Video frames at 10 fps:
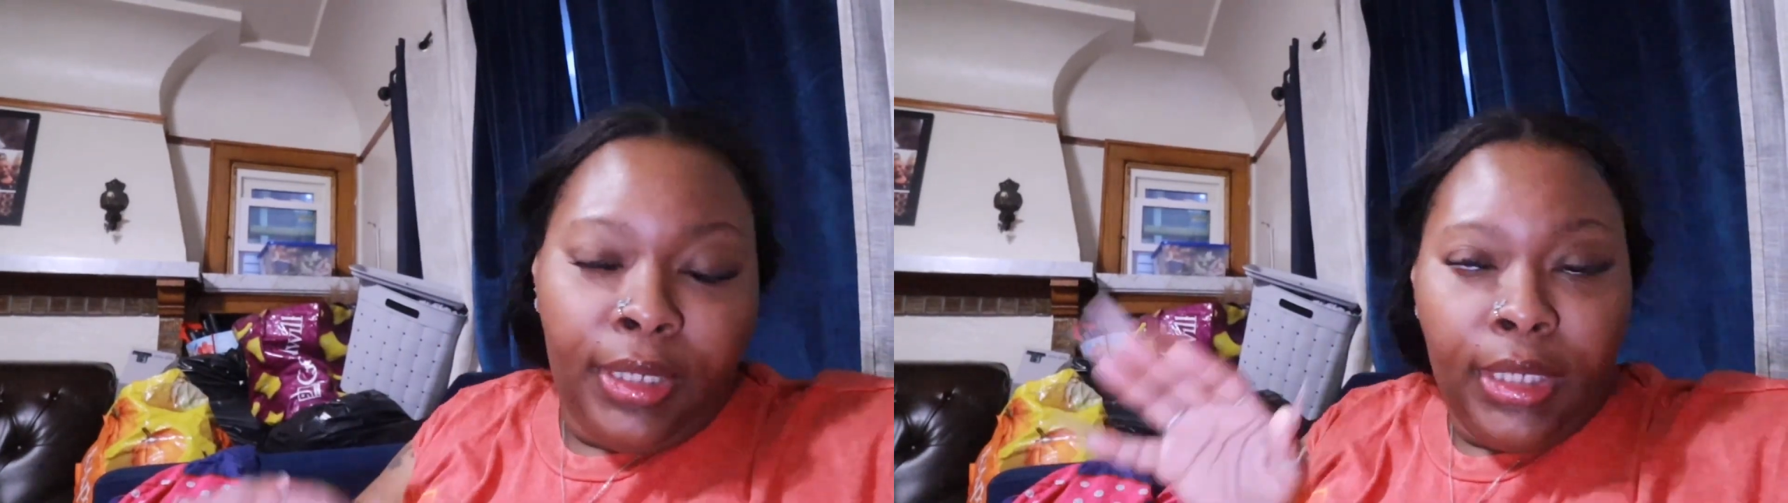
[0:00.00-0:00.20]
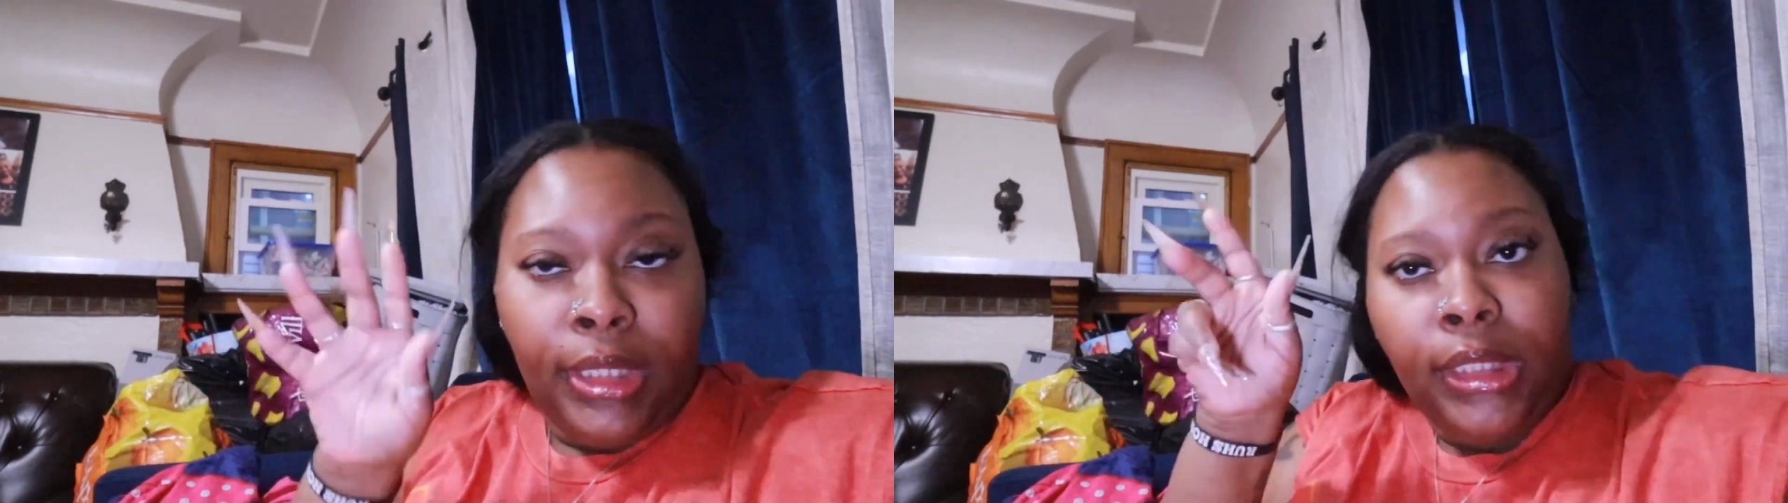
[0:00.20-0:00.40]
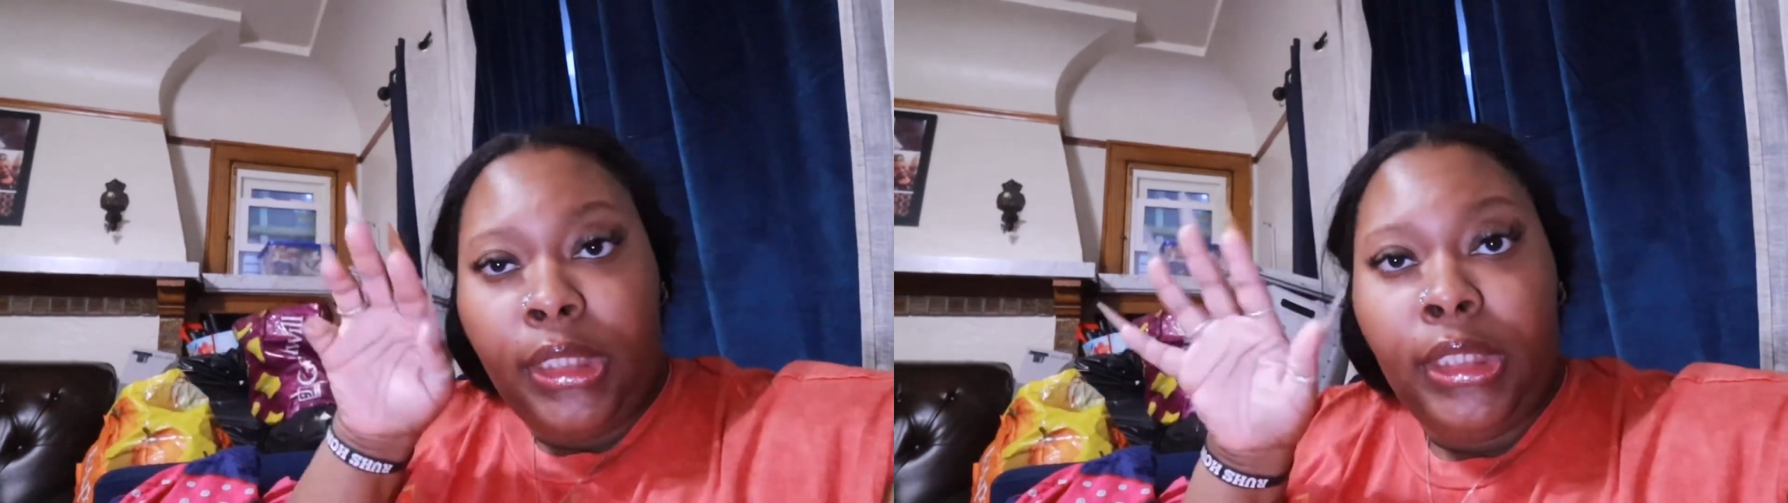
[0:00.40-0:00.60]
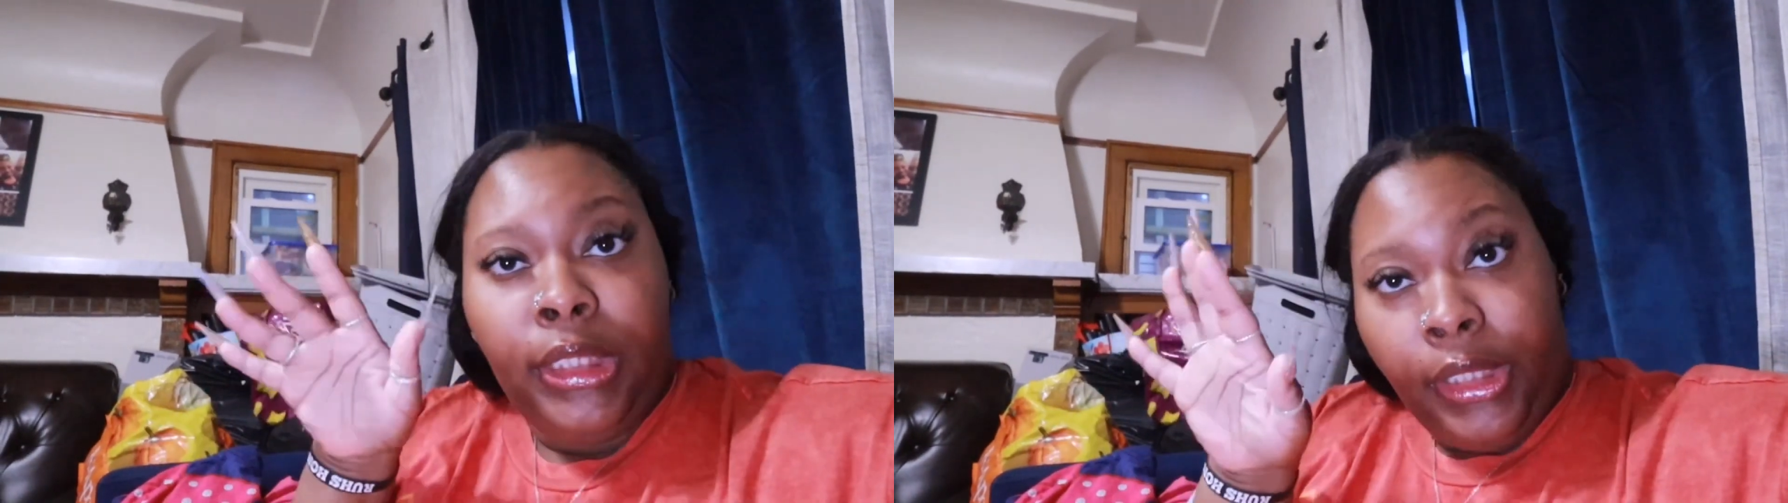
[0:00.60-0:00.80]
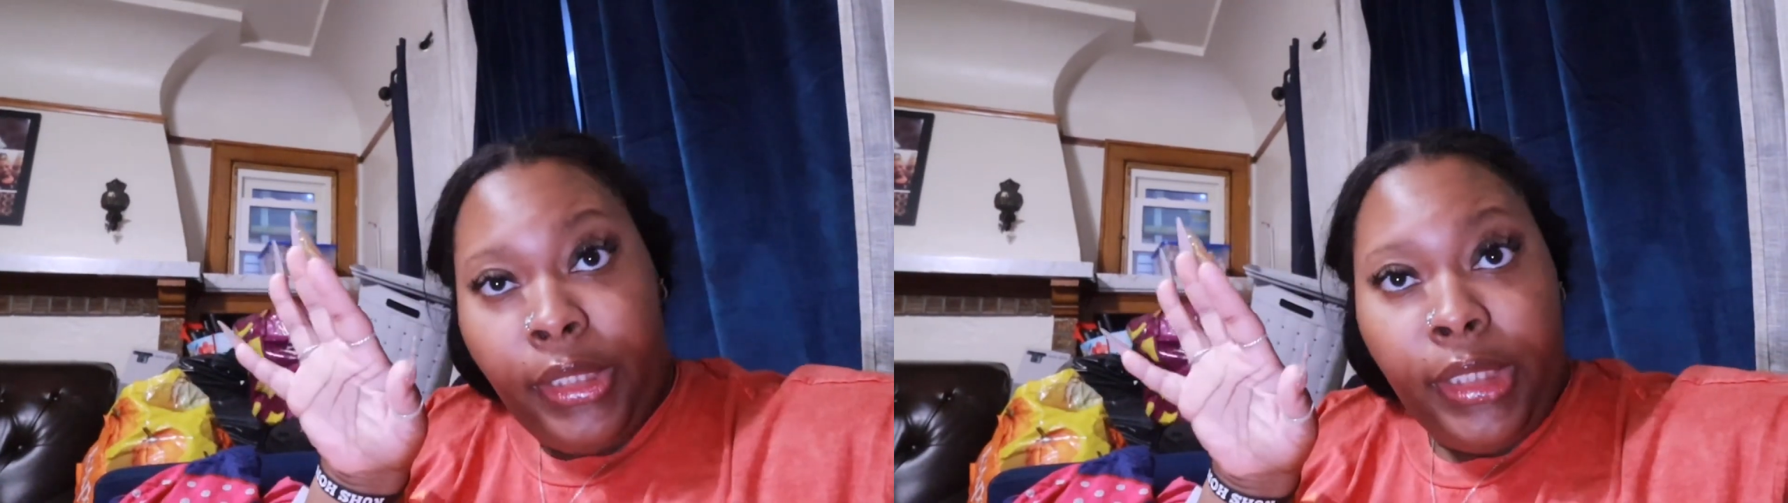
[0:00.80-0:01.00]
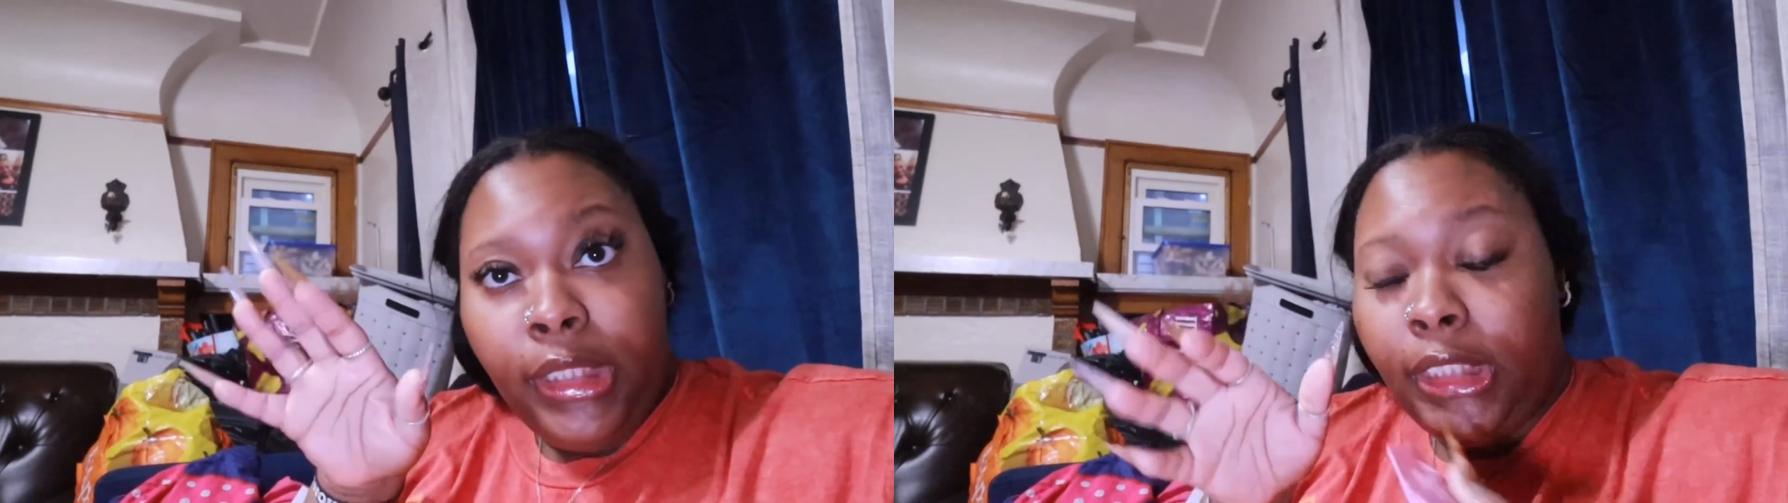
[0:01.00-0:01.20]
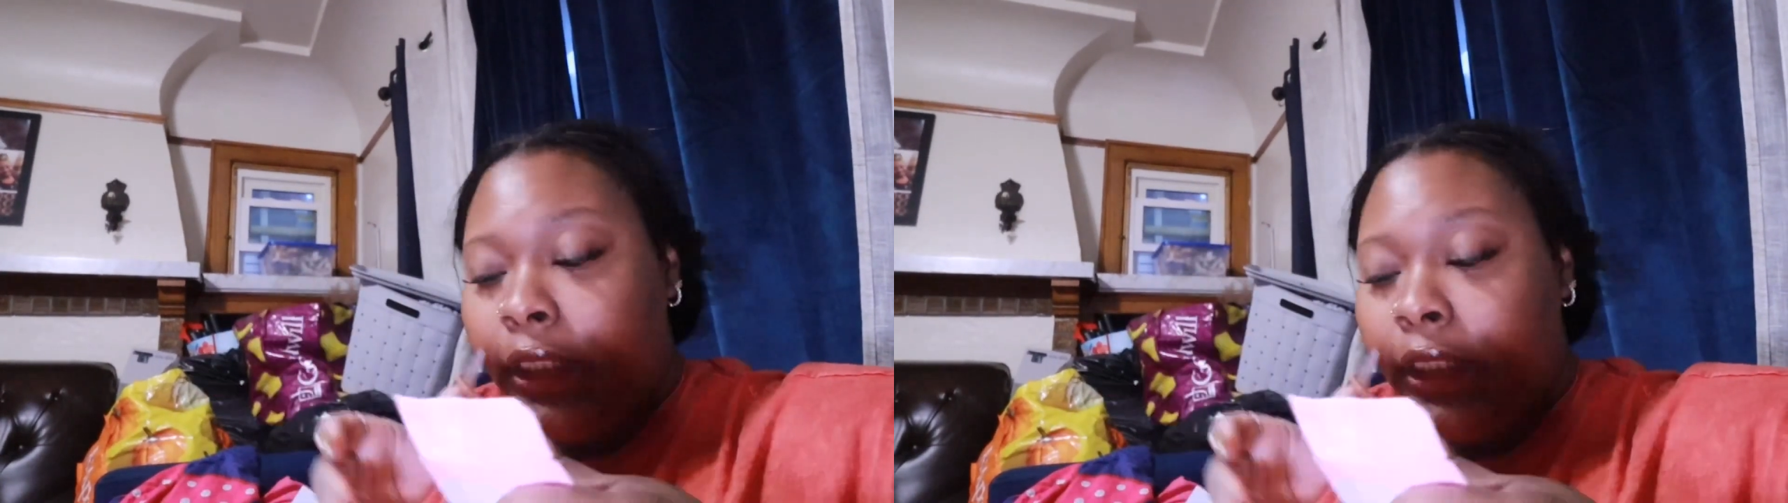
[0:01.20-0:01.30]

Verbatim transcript: dig into these goodies.